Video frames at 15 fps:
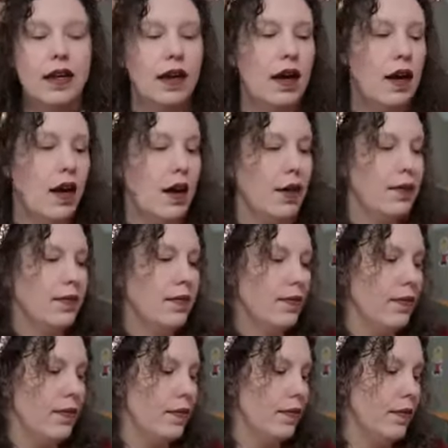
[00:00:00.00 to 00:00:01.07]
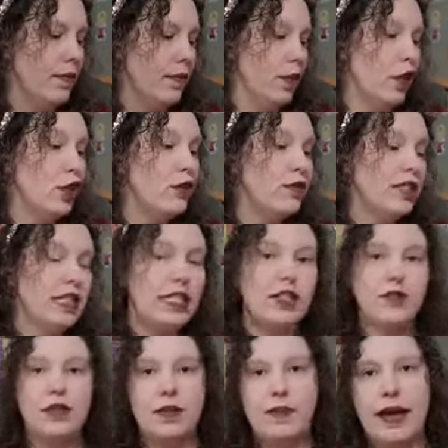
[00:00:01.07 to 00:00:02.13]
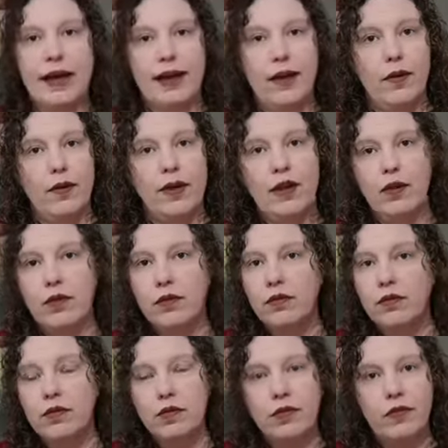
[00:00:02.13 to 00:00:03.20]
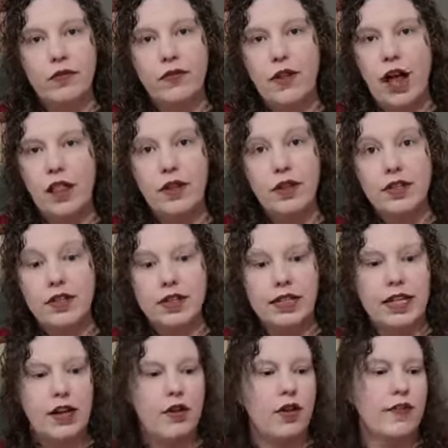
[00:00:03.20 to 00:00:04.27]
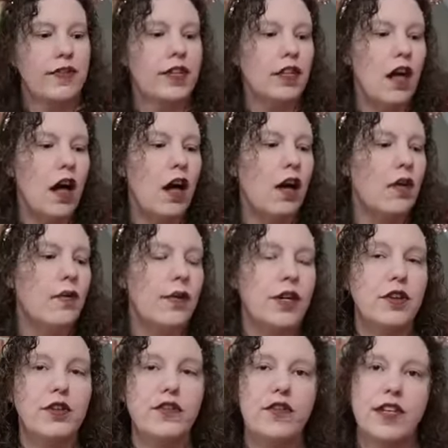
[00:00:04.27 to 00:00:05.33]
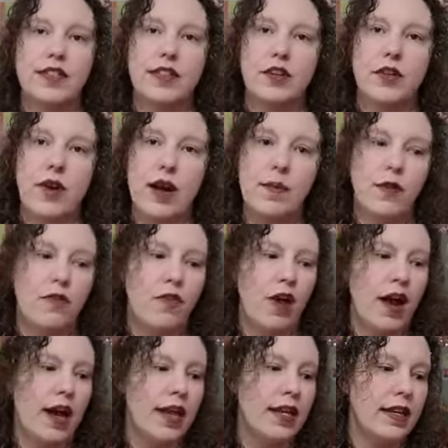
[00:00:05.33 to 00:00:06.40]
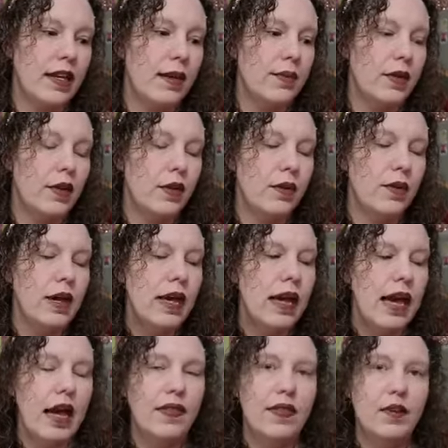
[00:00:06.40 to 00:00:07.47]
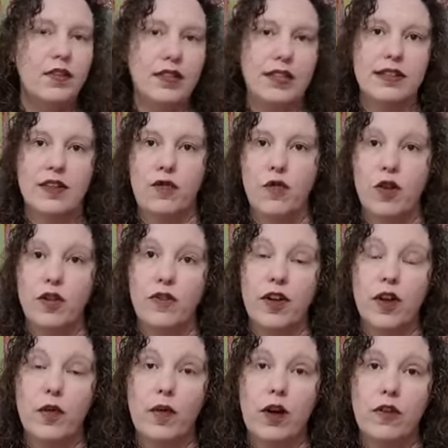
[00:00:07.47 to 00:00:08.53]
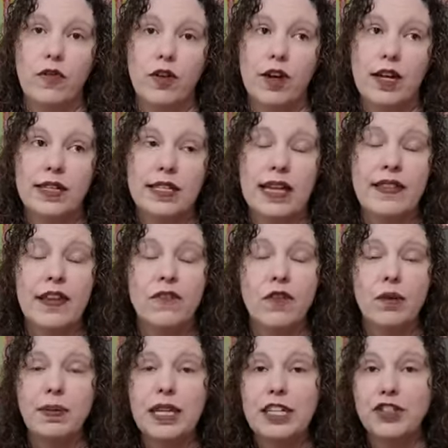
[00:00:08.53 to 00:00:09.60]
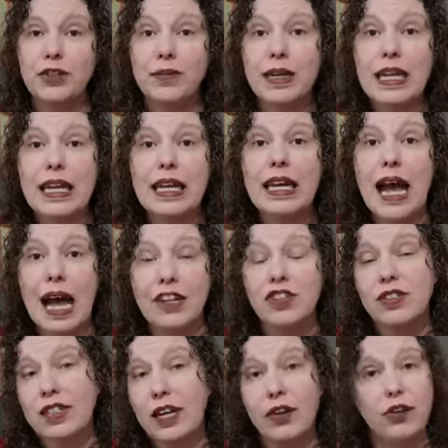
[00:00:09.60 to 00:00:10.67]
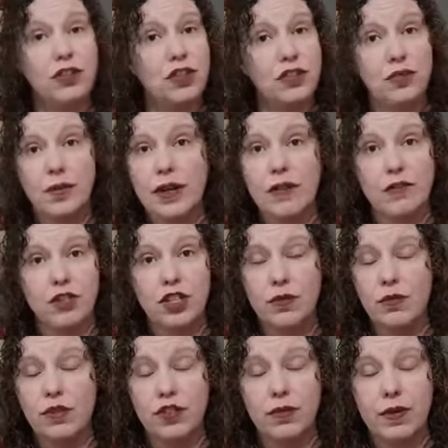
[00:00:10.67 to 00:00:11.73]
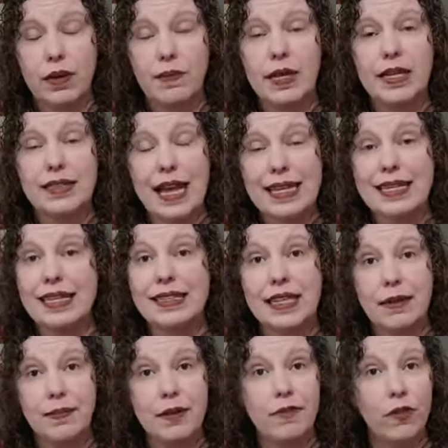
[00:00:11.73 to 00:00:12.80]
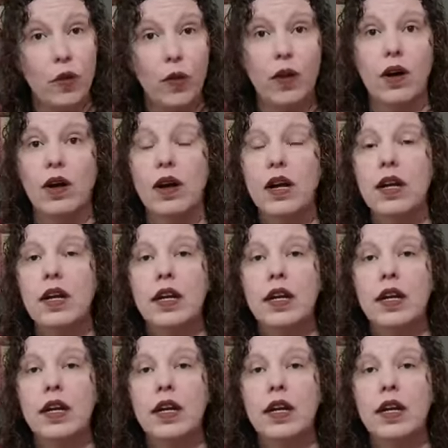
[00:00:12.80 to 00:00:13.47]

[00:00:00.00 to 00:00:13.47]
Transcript: um, loosely use Abeka. We don't follow it to the letter of the law. We use Fix It Grammar for IEW and those things have worked very well for us. And then for pleasure reading, I just let her choose whatever she wants to read because as I said before,